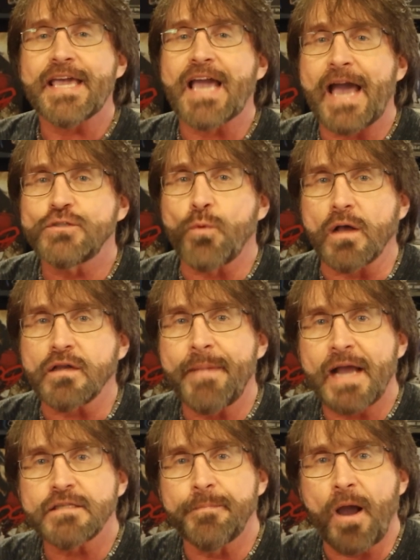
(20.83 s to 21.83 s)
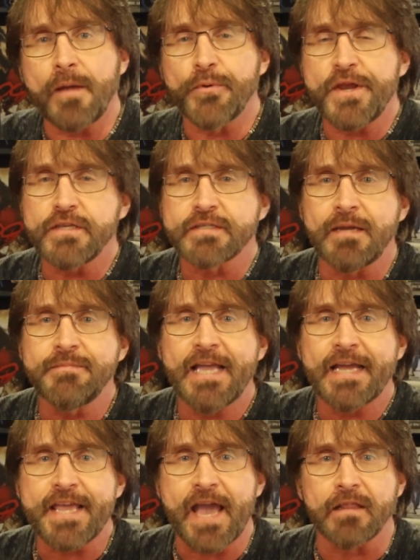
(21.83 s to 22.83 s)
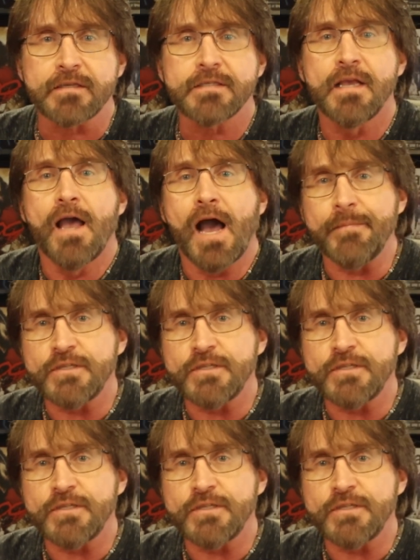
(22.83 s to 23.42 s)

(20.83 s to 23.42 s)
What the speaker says: guys, welcome back to Poprageous. I'm Danny Alex. I'm a